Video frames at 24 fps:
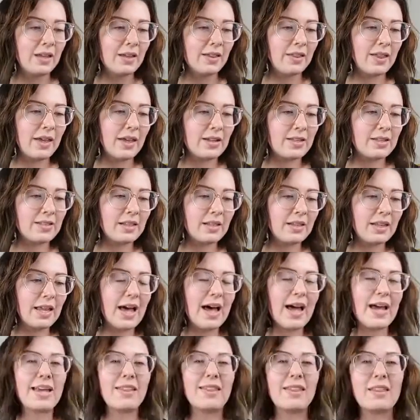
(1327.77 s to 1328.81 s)
That is a
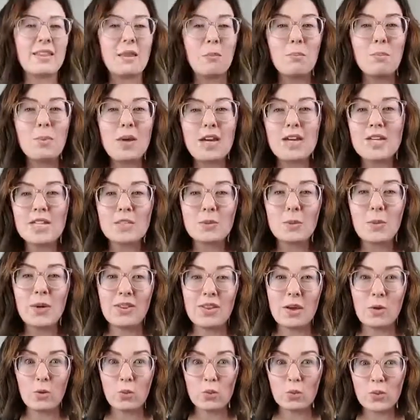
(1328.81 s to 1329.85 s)
lie. And then the biggest one
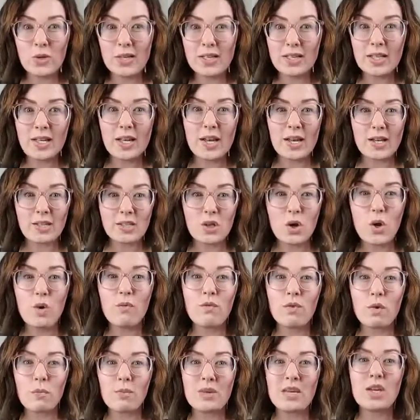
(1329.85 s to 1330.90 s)
that really hits home
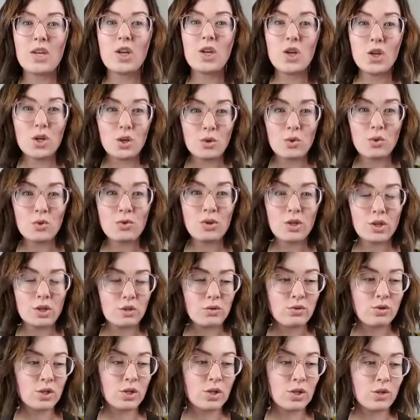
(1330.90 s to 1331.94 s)
for me, huge,
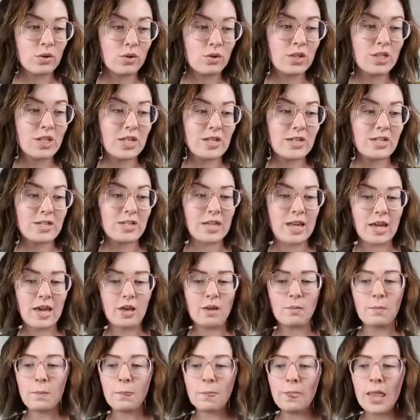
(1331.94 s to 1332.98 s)
huge, huge, is
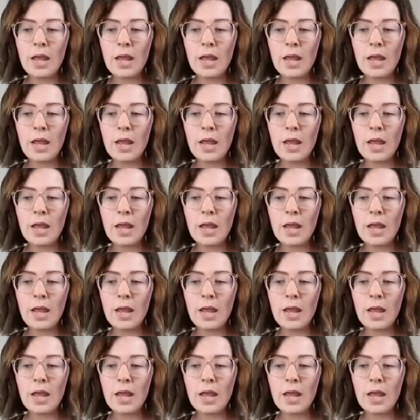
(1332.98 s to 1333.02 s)
that